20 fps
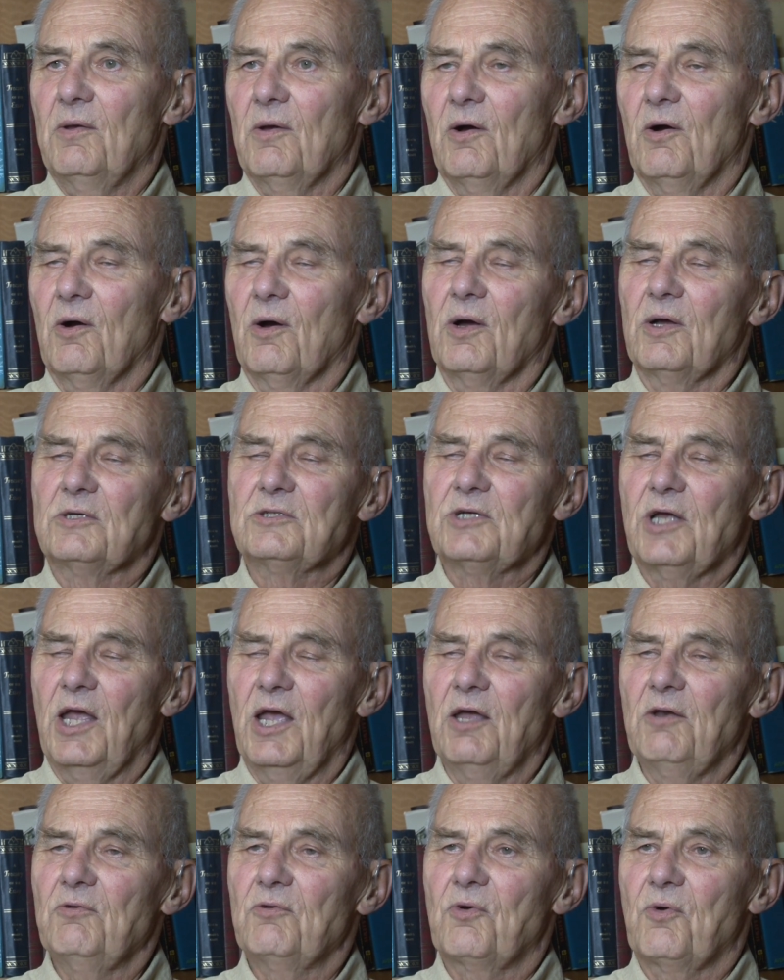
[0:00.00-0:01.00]

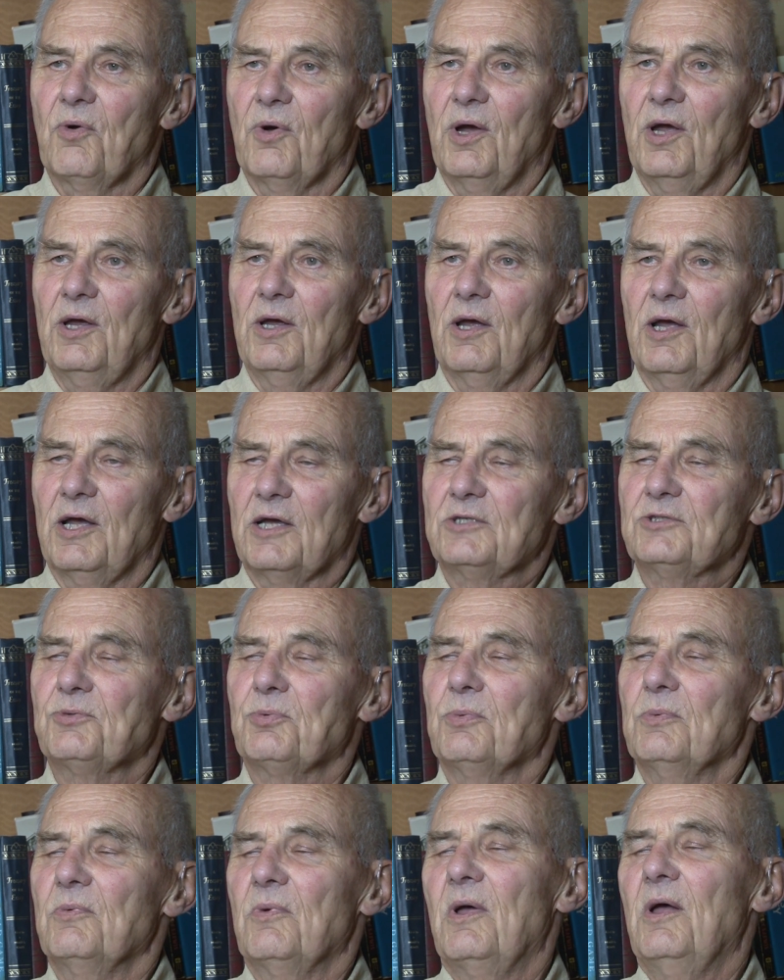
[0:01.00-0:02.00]
it's
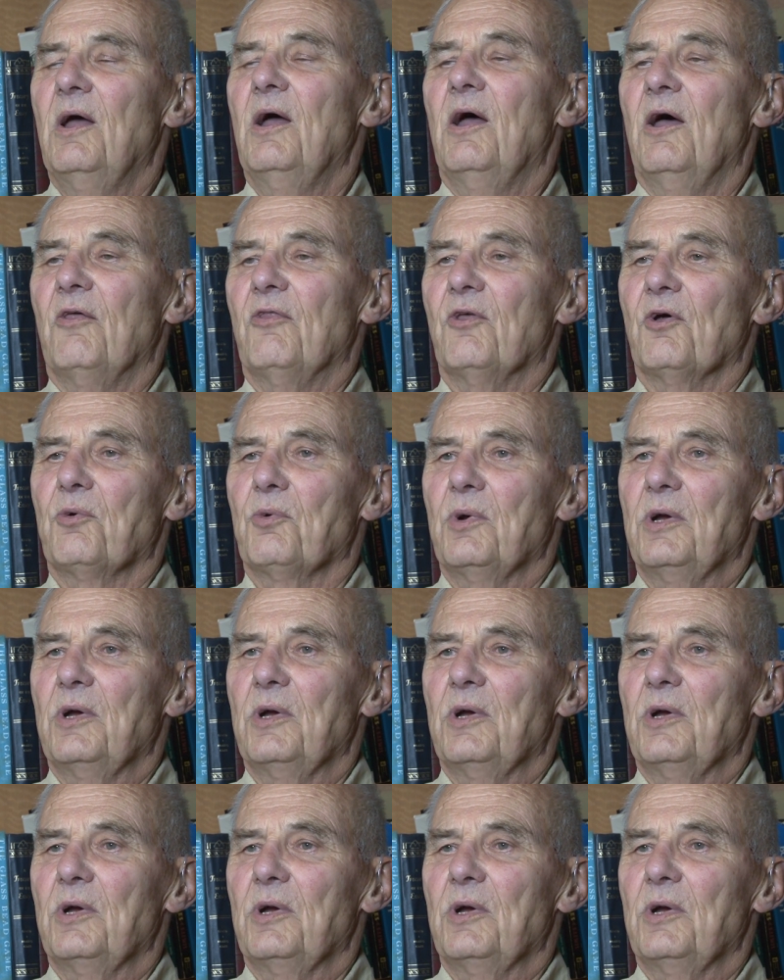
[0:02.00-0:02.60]
the